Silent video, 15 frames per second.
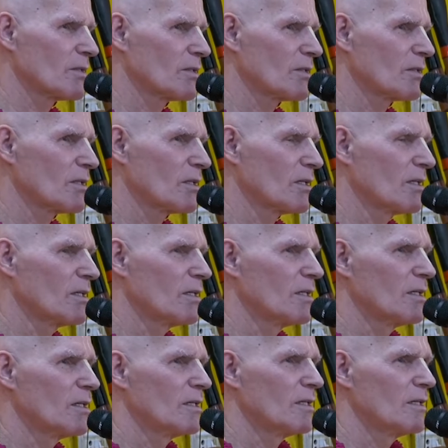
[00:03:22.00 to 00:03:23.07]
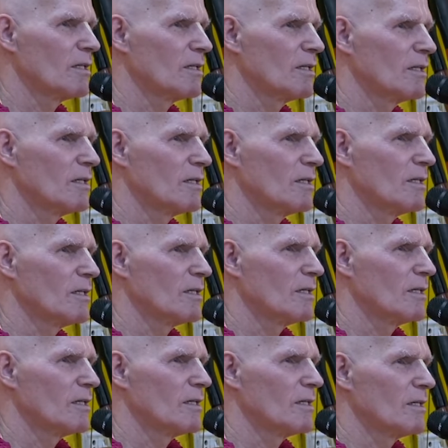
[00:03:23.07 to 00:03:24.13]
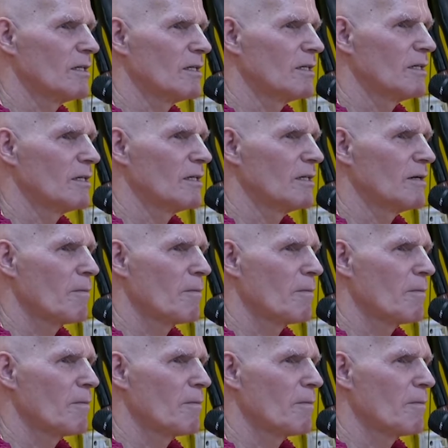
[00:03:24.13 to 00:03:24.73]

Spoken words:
[no speech]